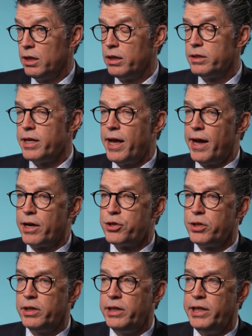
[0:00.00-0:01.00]
to
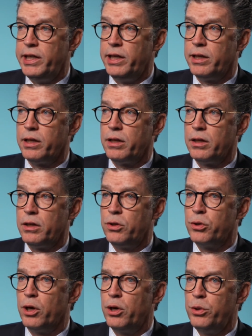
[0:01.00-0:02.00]
actually
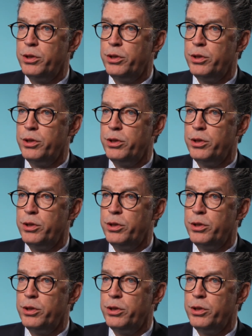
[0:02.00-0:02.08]
grow,